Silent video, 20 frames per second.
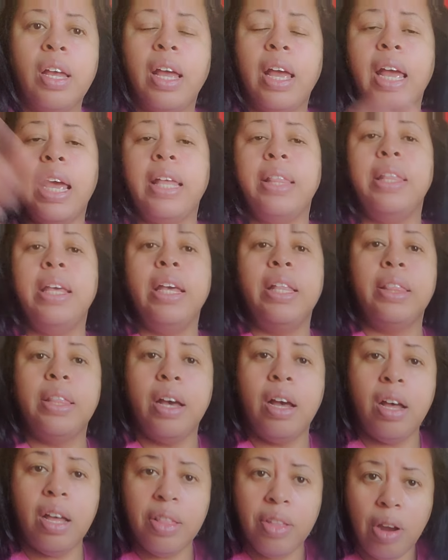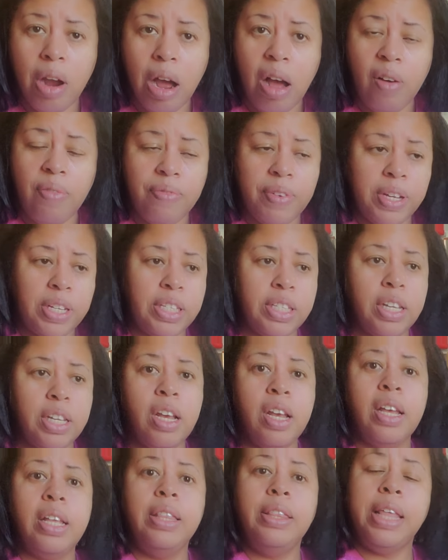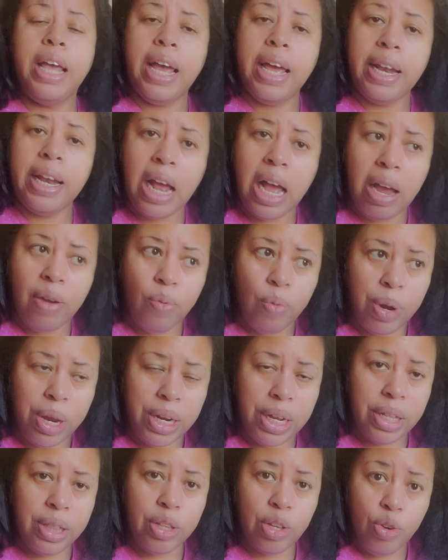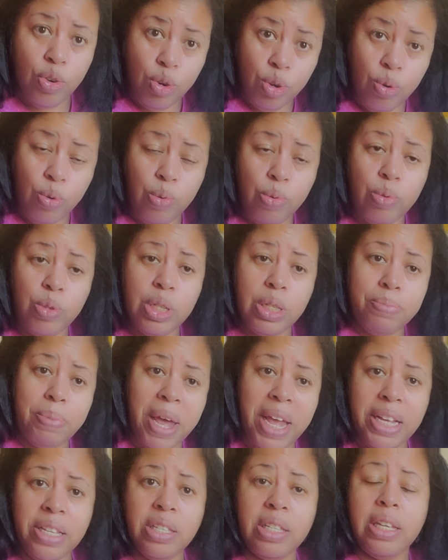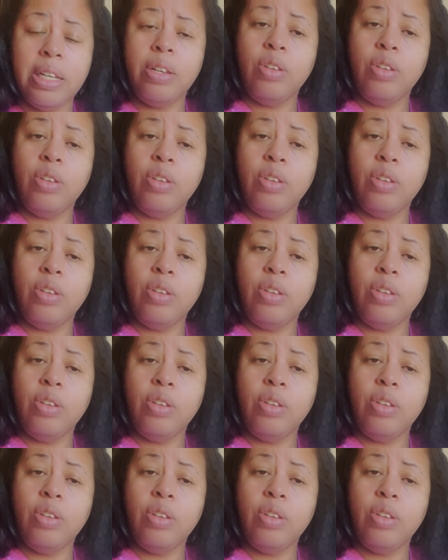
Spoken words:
and then the other office that I rented, the new space that,